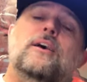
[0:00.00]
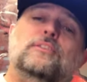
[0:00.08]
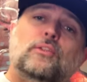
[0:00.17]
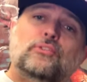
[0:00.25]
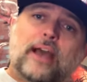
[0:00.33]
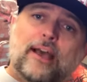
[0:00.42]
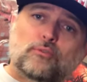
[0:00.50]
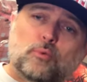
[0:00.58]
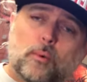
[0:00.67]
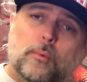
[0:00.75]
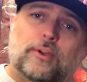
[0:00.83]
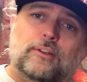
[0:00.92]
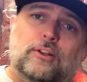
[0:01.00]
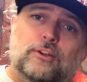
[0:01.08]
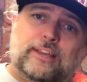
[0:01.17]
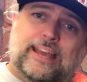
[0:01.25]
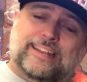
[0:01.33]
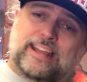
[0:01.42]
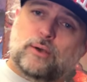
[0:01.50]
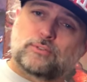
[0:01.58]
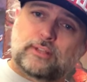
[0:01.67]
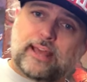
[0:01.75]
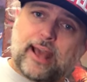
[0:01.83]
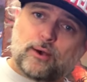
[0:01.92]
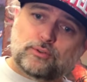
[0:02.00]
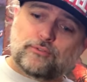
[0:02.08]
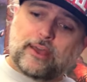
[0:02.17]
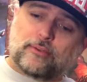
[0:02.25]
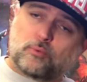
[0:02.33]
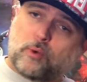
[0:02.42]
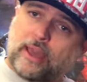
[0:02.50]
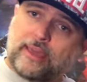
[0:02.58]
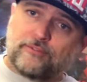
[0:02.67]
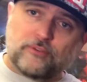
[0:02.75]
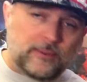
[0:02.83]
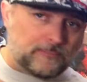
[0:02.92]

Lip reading: So that's what we're going to look at now. So the House of X wave